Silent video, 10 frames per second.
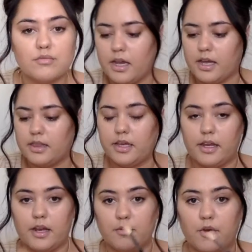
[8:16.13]
And then
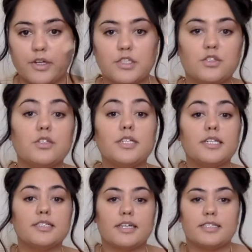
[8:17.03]
I'm going to do the
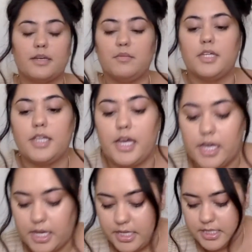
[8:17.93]
exact same thing that
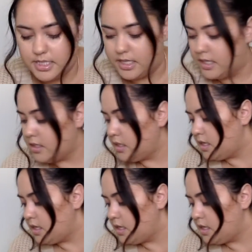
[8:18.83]
he's done,